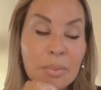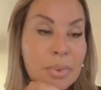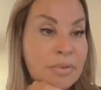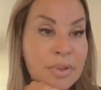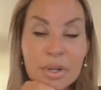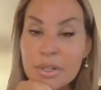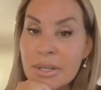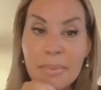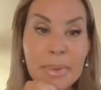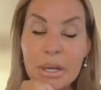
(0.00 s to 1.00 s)
But if there's
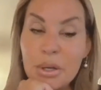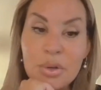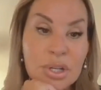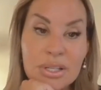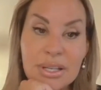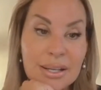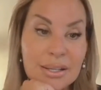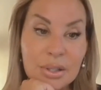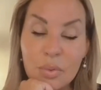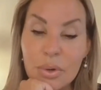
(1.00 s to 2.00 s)
somebody who just
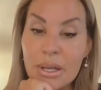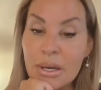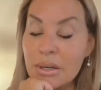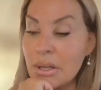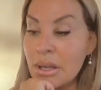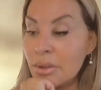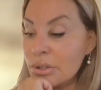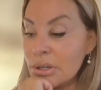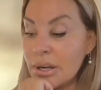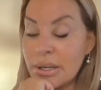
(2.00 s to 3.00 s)
has to win and
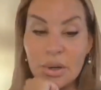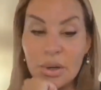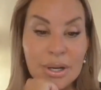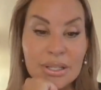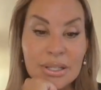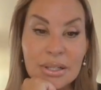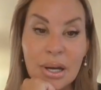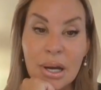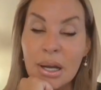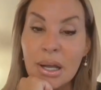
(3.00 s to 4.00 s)
they're talking crazy
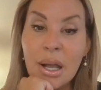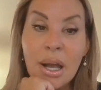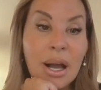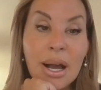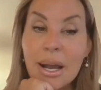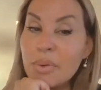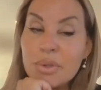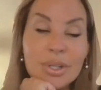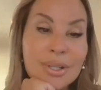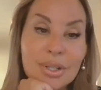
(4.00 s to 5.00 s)
talk, I will
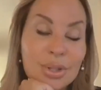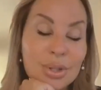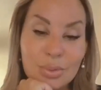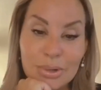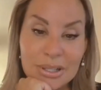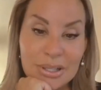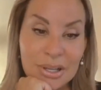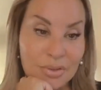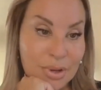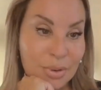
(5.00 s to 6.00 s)
just excuse
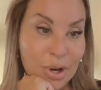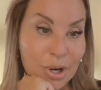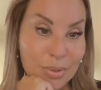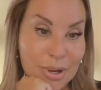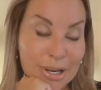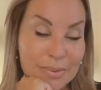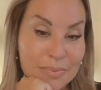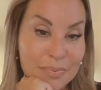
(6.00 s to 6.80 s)
myself and walk away.